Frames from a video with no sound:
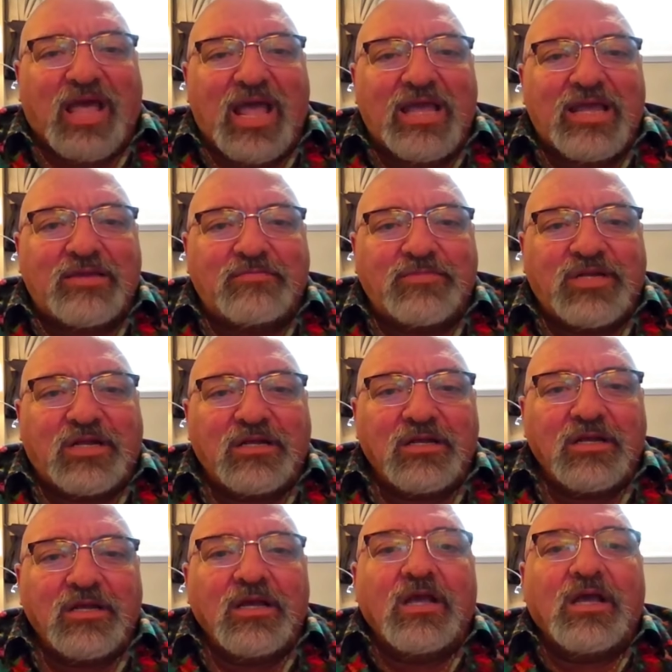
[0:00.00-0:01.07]
have
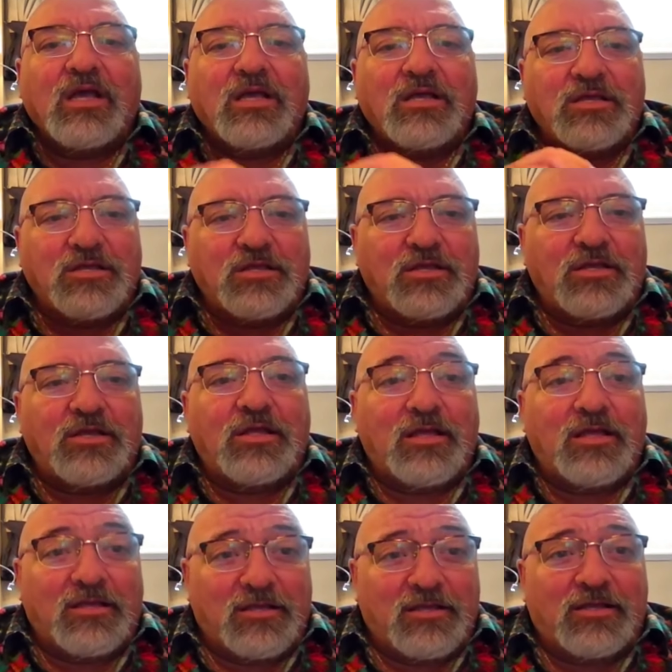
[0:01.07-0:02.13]
demonstrated your own
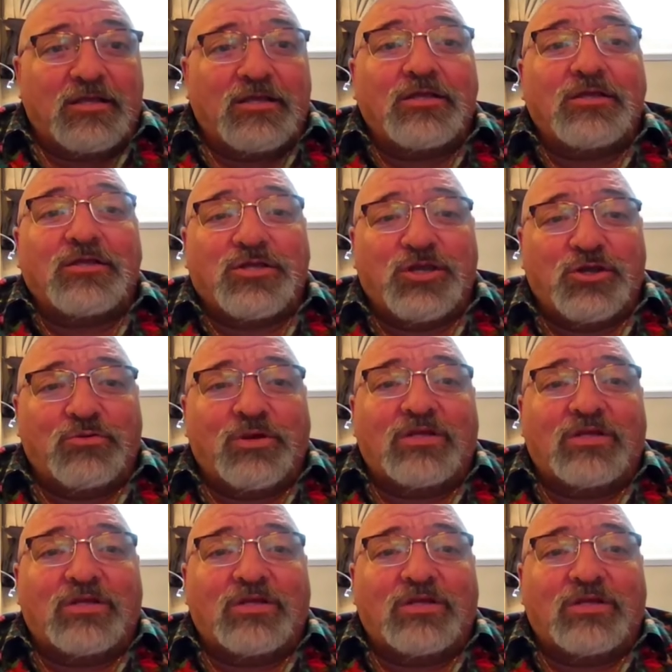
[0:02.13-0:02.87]
behavior